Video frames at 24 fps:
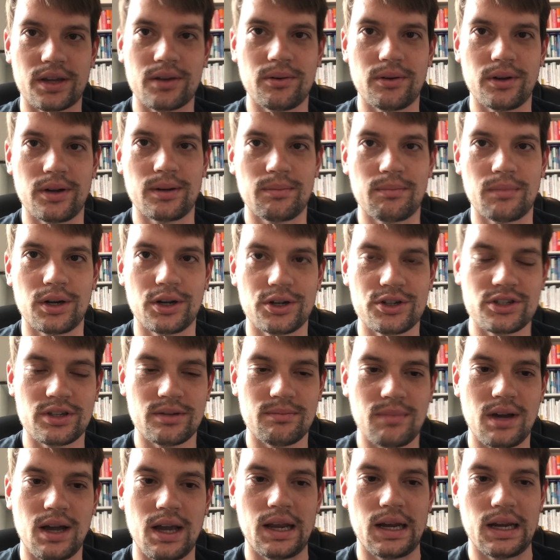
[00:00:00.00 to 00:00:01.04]
Bitcoin
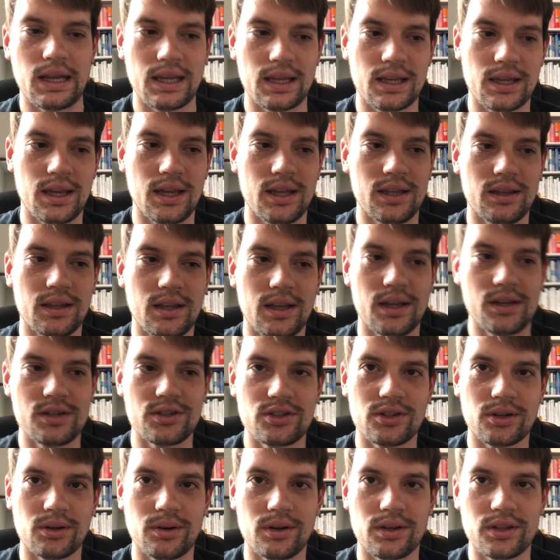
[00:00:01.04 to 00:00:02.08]
immersion mining, and
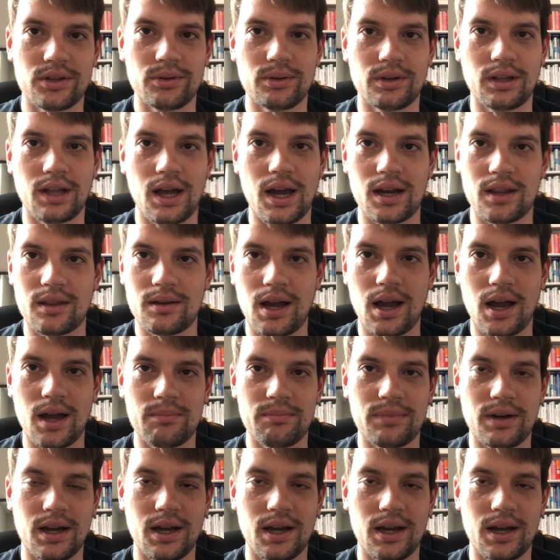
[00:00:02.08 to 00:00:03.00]
then showing you a lot of the